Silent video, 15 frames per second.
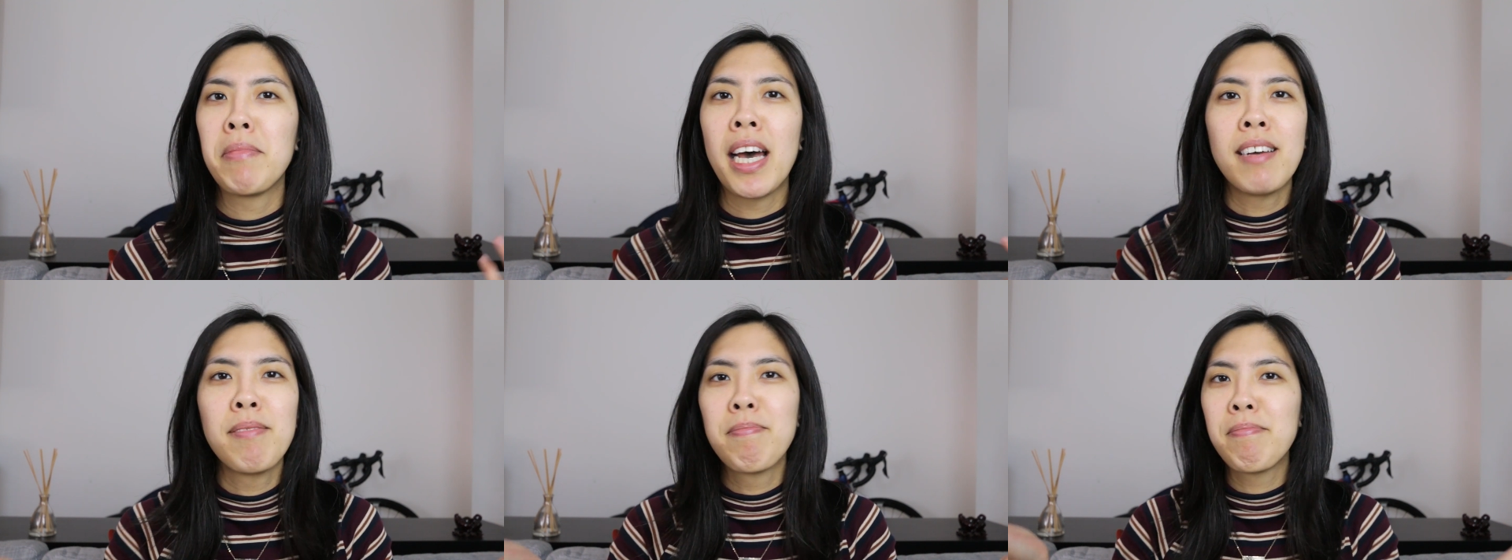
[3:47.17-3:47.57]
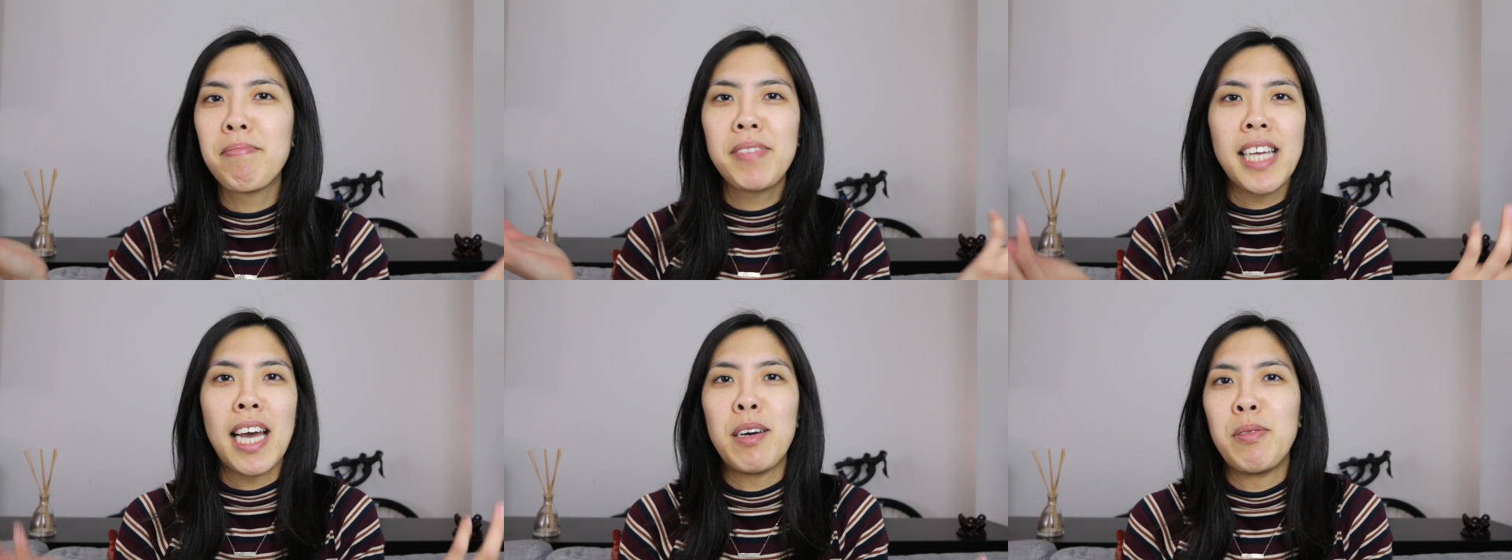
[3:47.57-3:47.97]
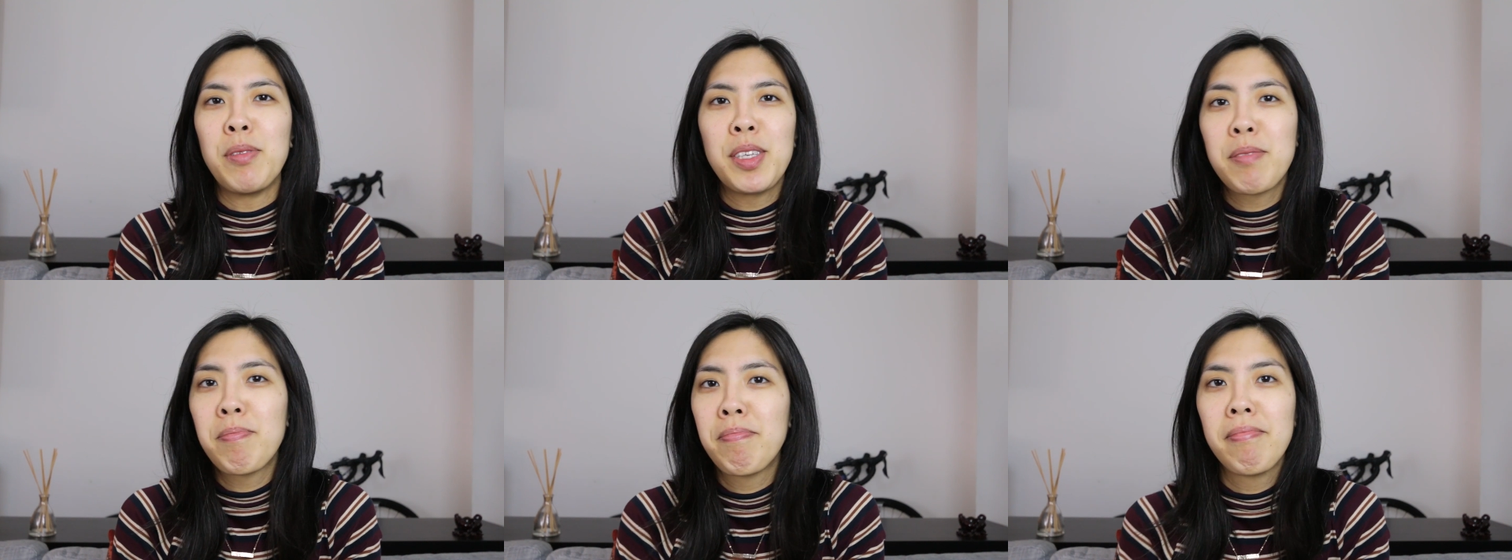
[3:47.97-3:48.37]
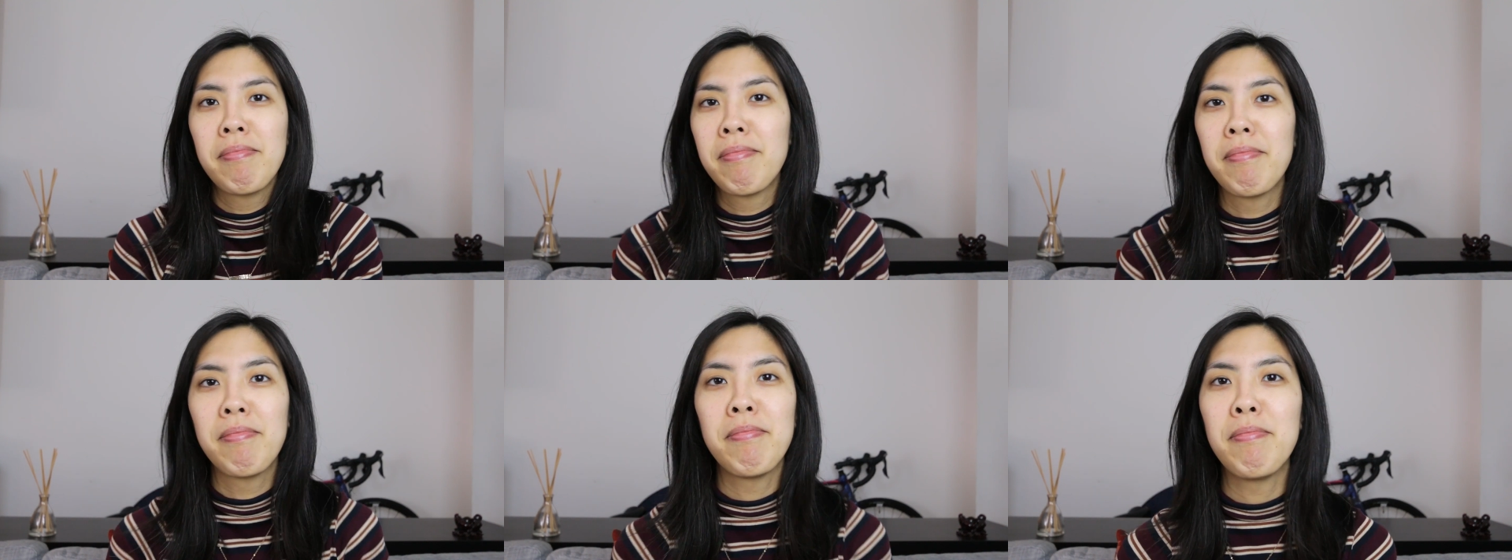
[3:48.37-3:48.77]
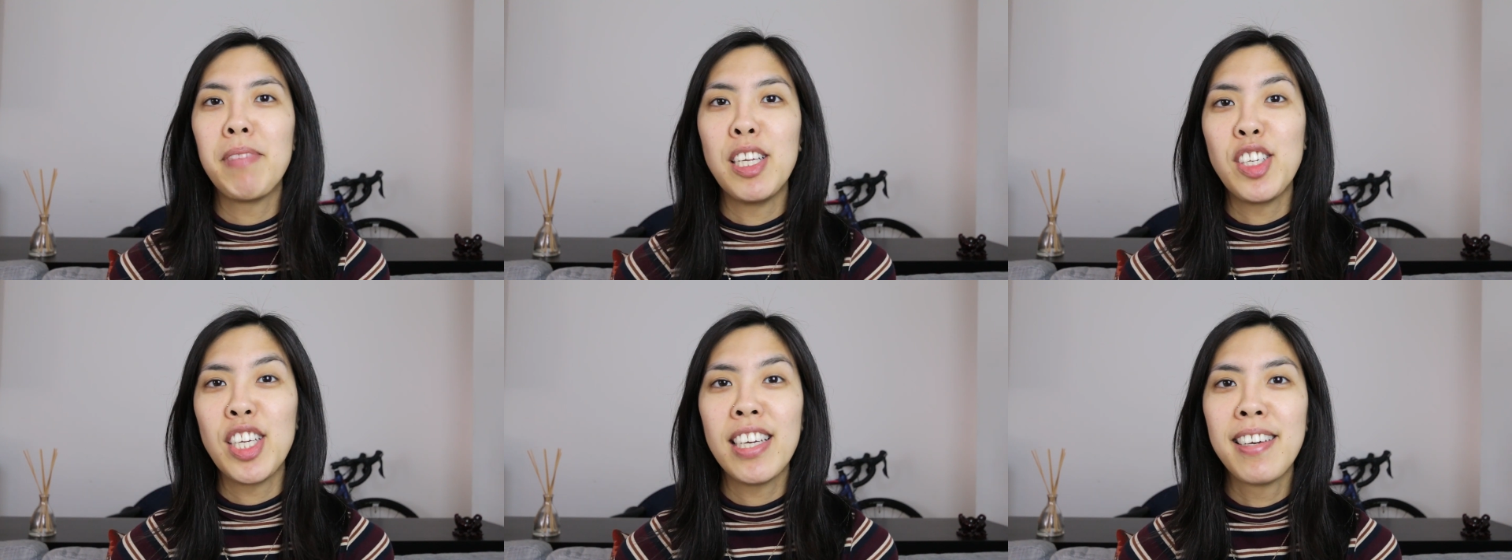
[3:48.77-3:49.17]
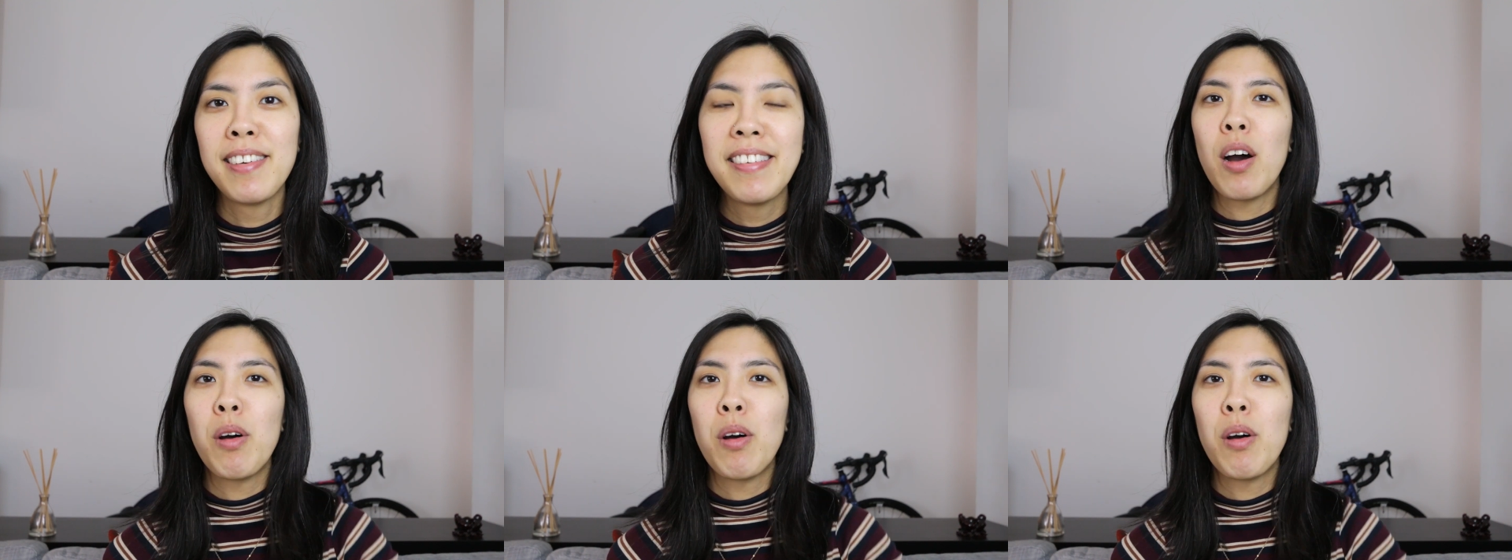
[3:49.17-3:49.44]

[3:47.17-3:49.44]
That sounds legit.